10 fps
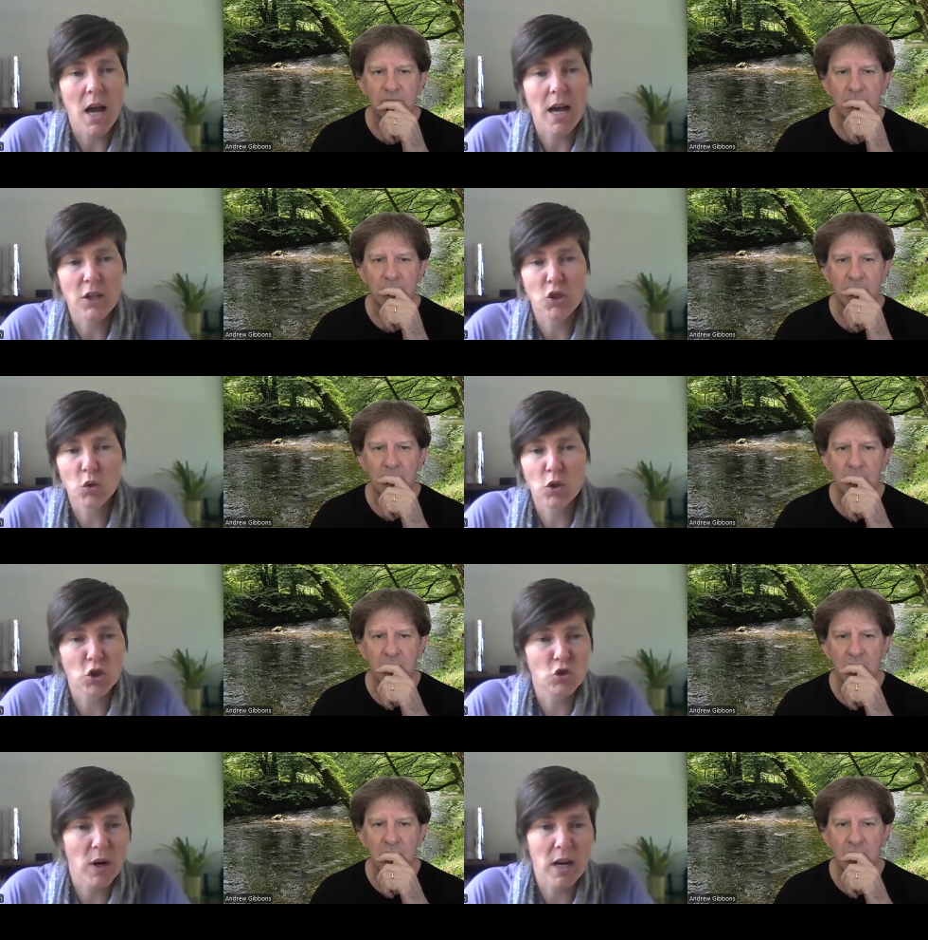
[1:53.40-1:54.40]
Speaker 1: and as soon as
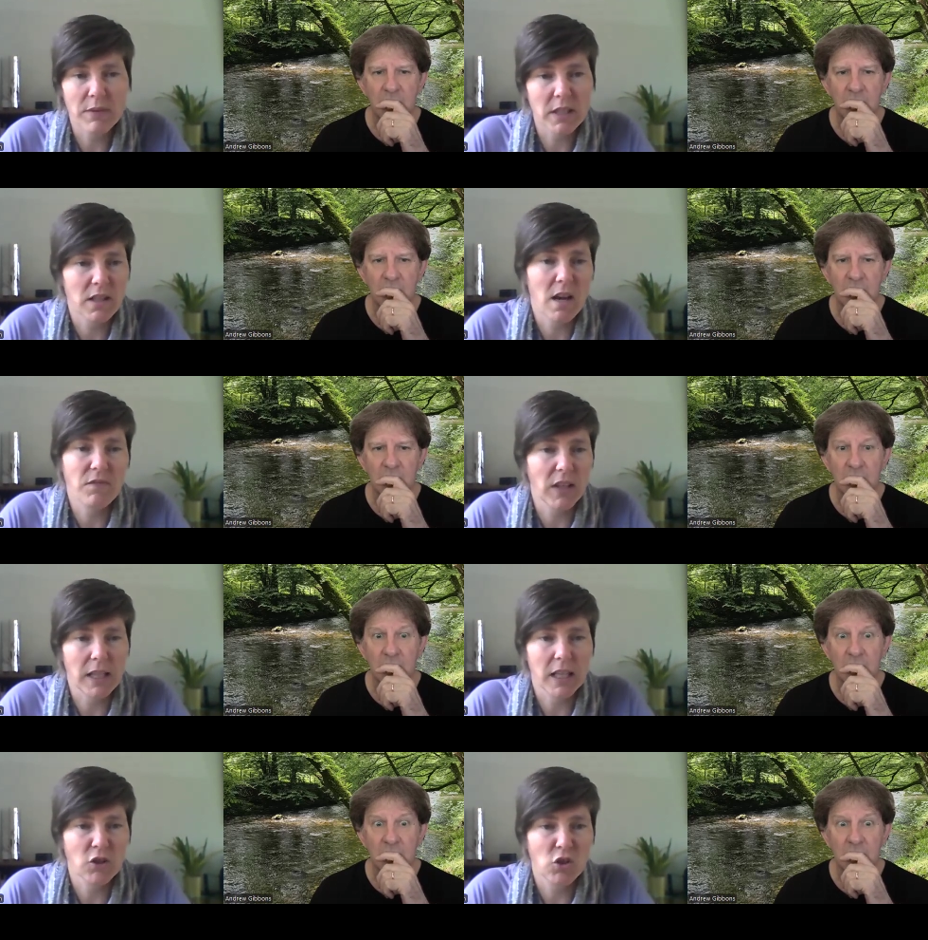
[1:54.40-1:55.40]
you drive into that
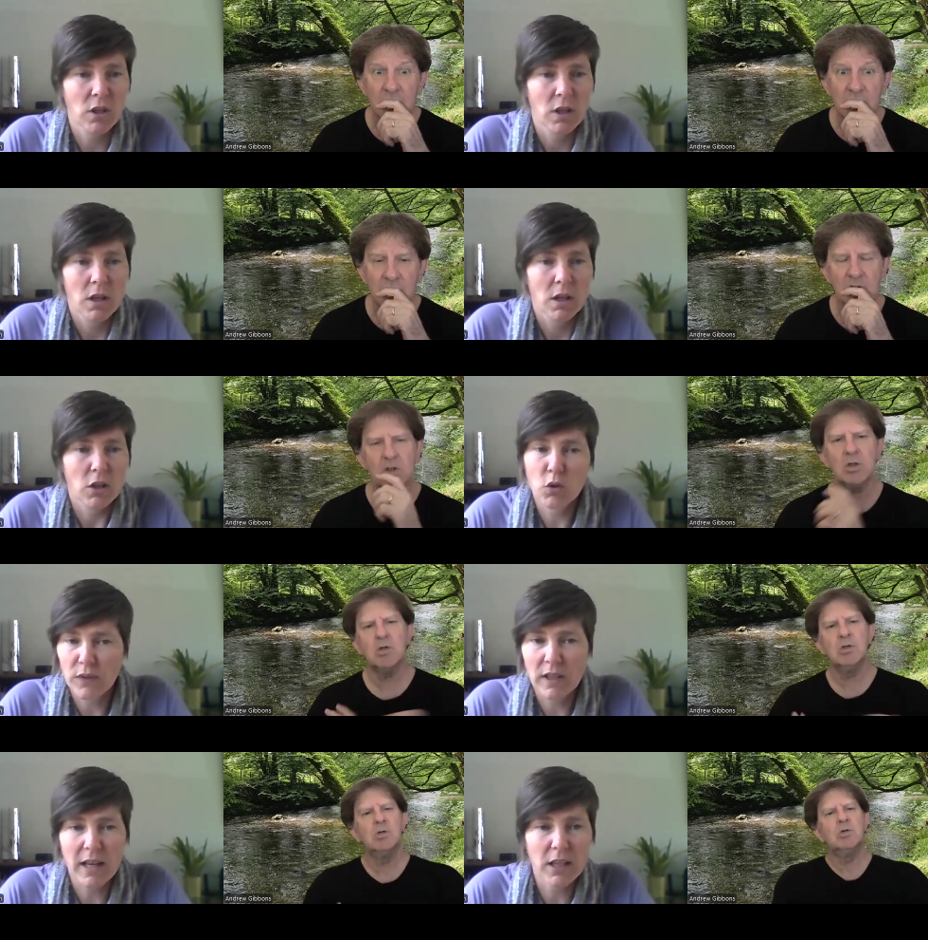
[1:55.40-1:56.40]
village you
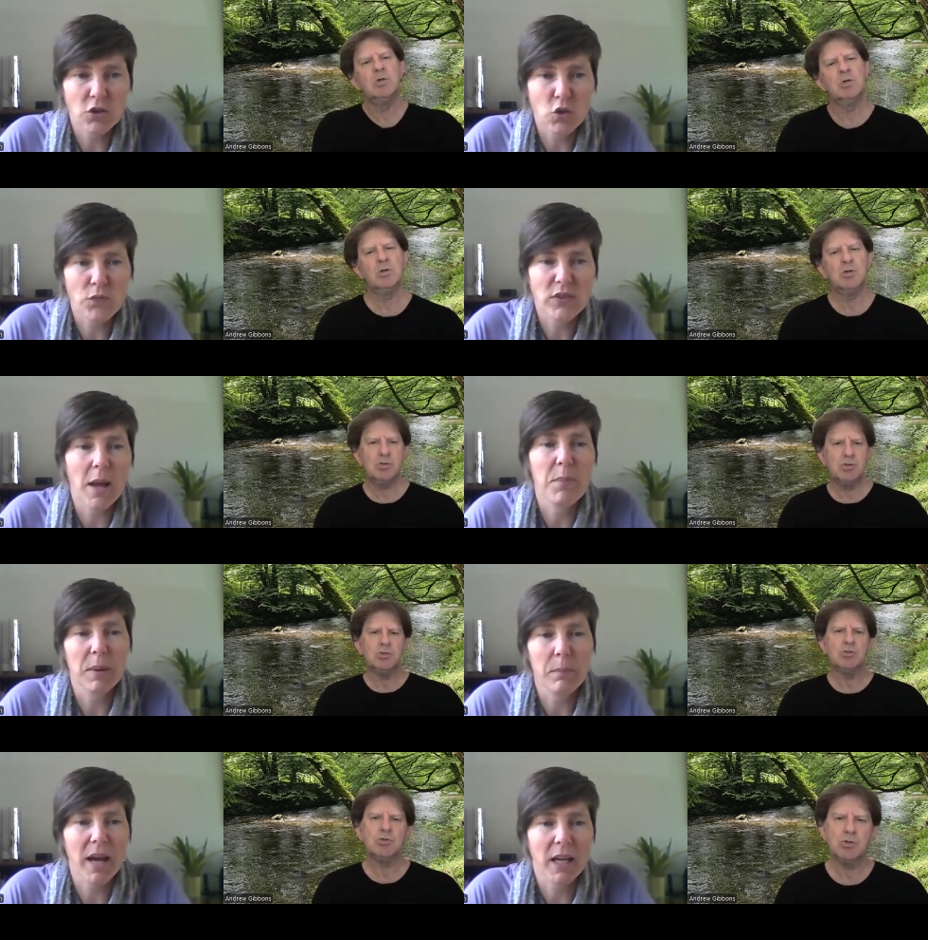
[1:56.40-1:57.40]
feel like you're sort of
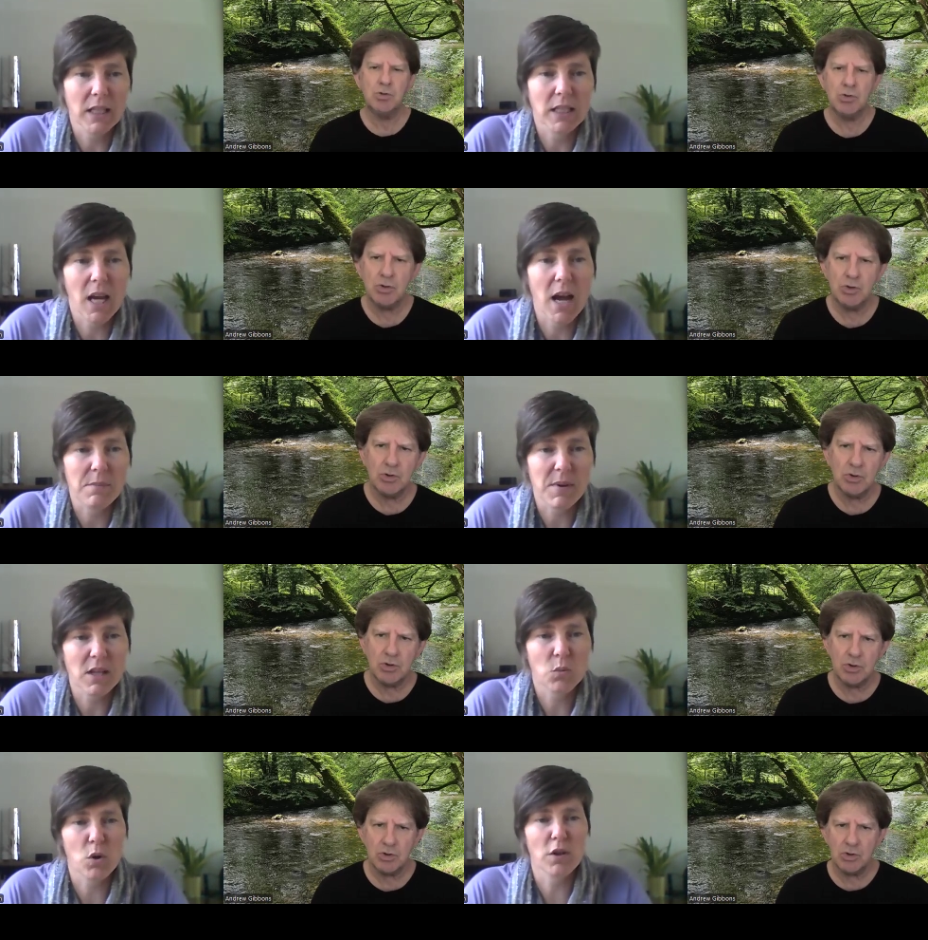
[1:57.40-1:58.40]
stepping back in time.
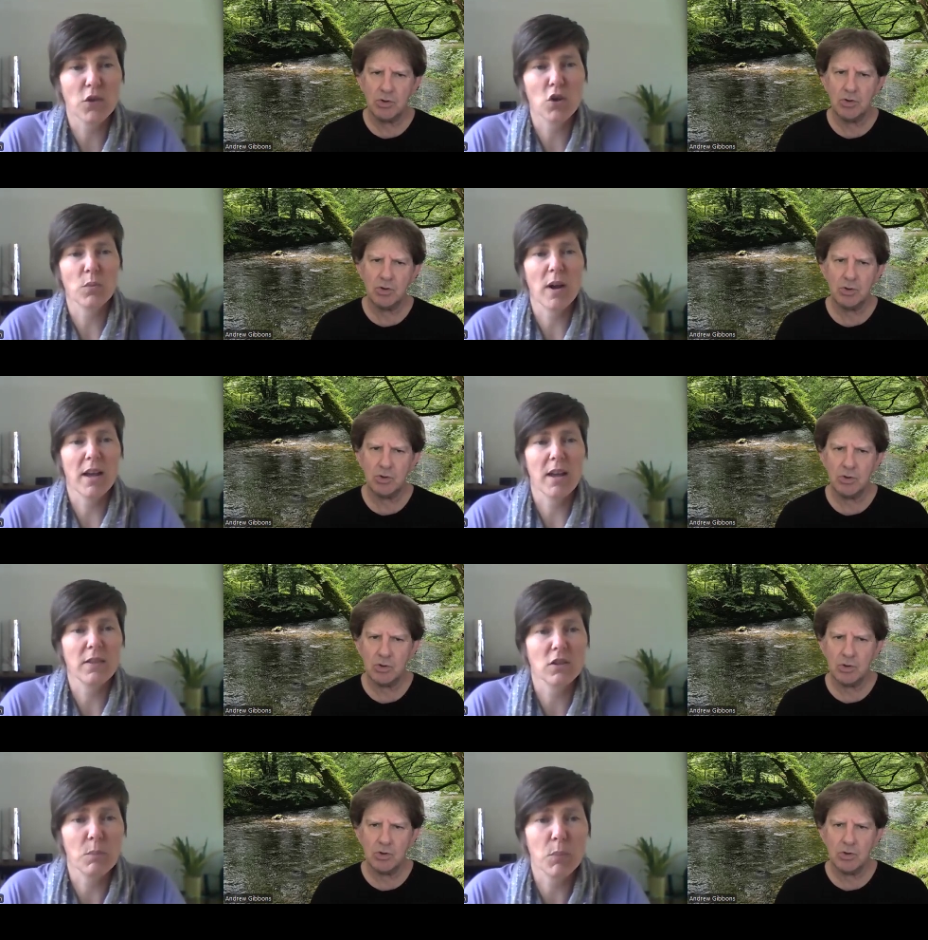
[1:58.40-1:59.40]
It's one of those where
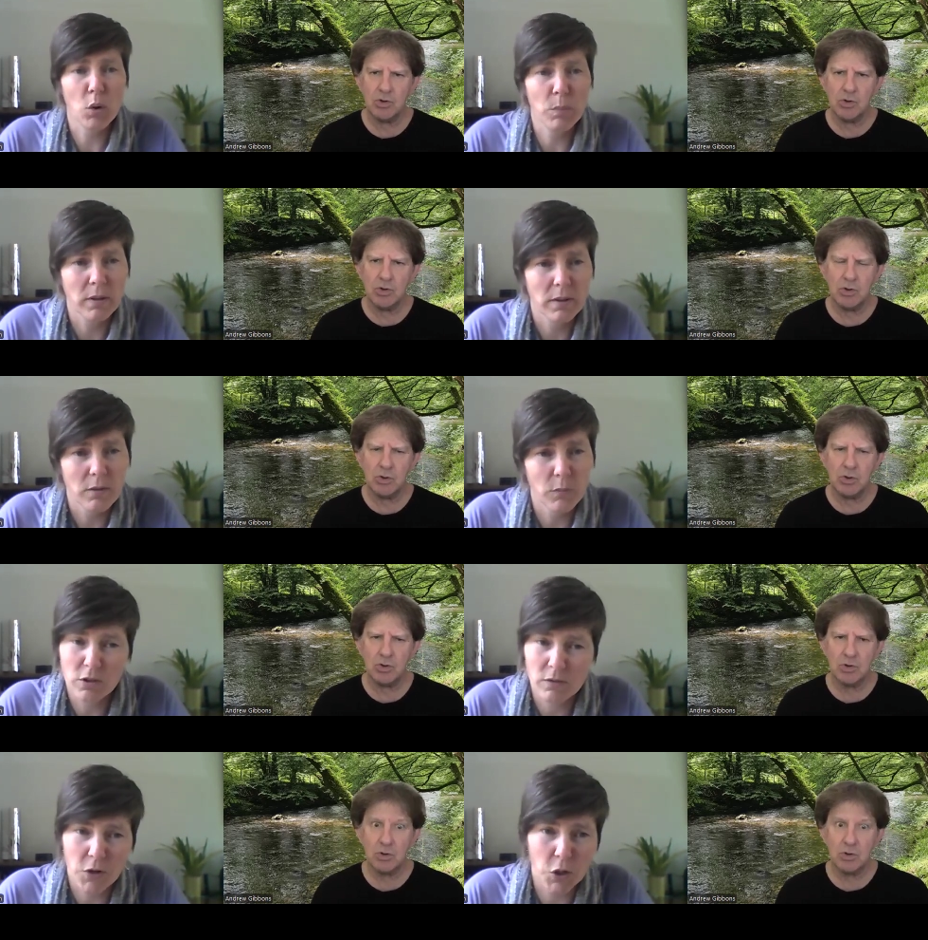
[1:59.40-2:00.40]
there's a pub,
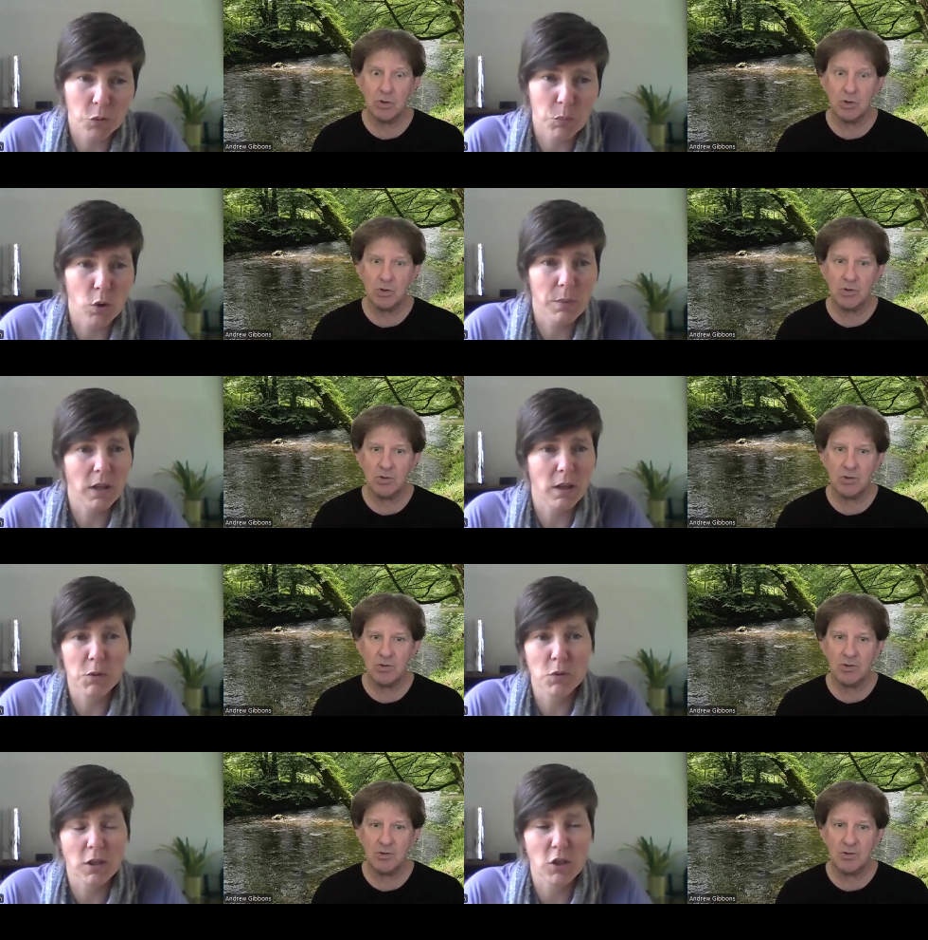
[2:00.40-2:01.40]
which is a very good pub, a
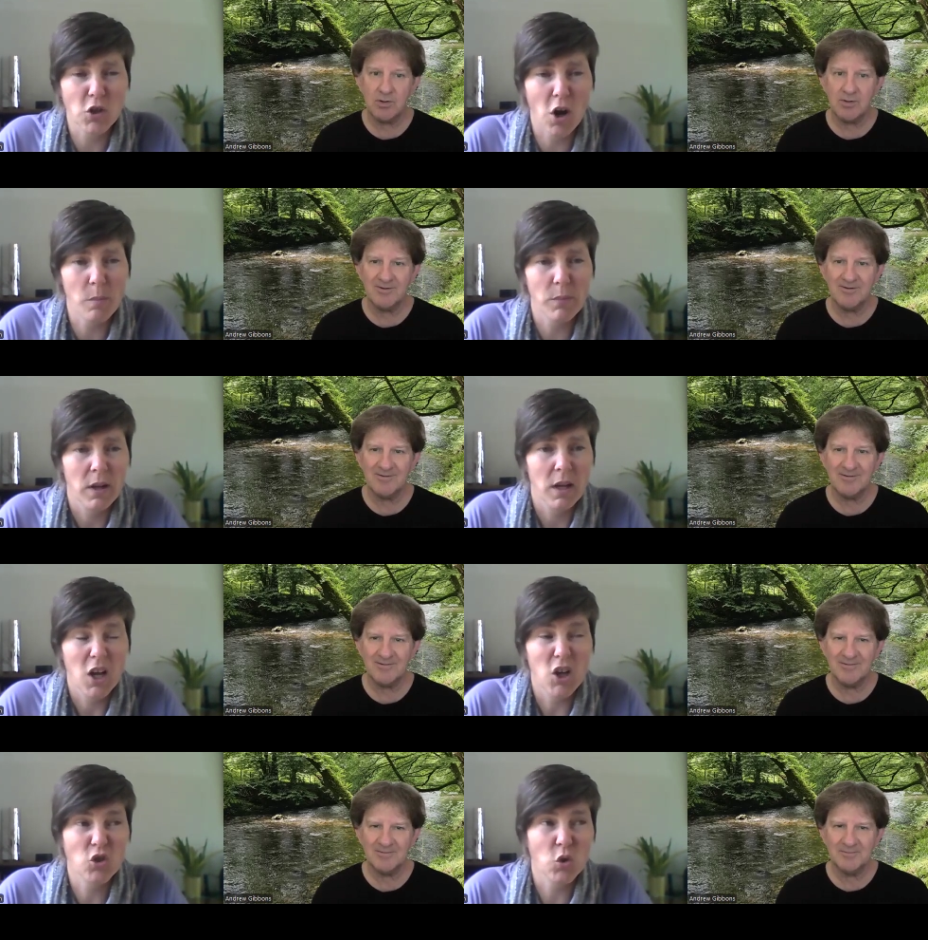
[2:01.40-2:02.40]
community shop,
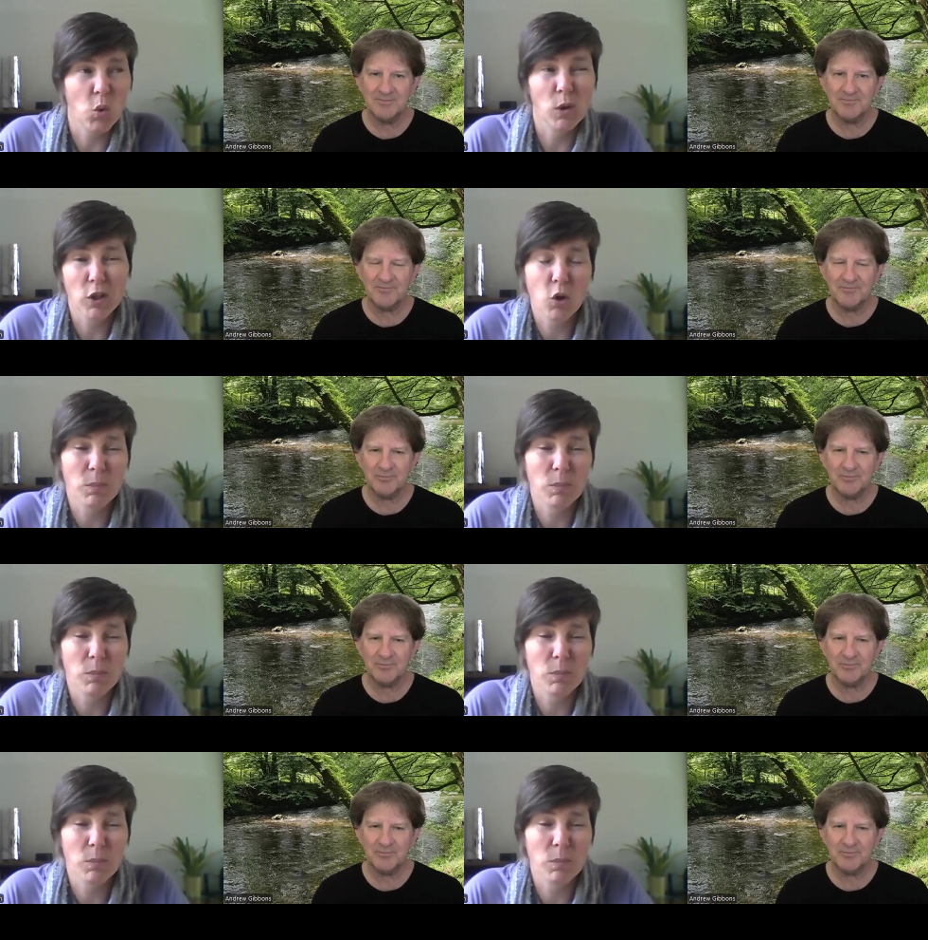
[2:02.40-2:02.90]
a school, and